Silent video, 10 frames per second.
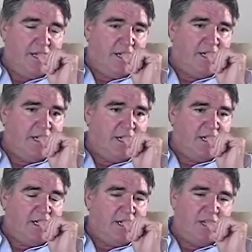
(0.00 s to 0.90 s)

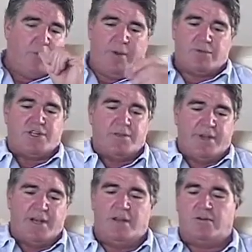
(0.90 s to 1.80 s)
The ring was in the
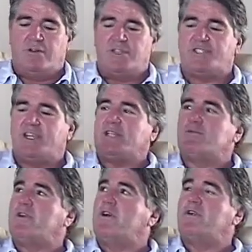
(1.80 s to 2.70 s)
middle. All the seats
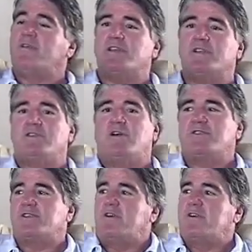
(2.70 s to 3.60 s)
were
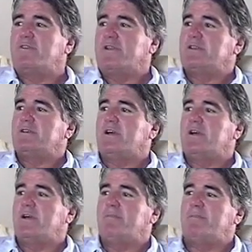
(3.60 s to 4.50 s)
onto concrete
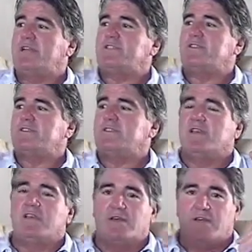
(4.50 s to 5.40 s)
bleachers,
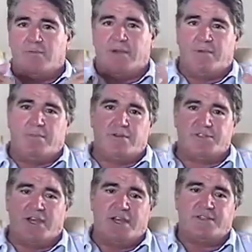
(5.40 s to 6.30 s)
and they went at both
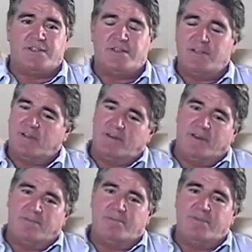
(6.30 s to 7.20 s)
sides,
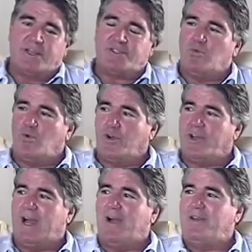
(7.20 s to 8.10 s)
and you had to walk
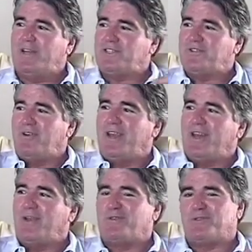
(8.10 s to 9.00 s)
down into the ring,
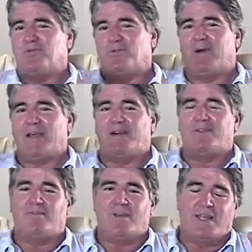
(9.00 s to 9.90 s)
and you had to walk back out
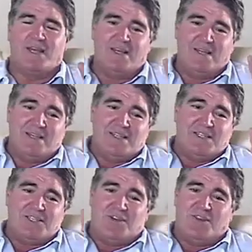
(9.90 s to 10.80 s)
the ring.
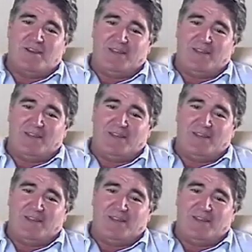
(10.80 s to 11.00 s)
So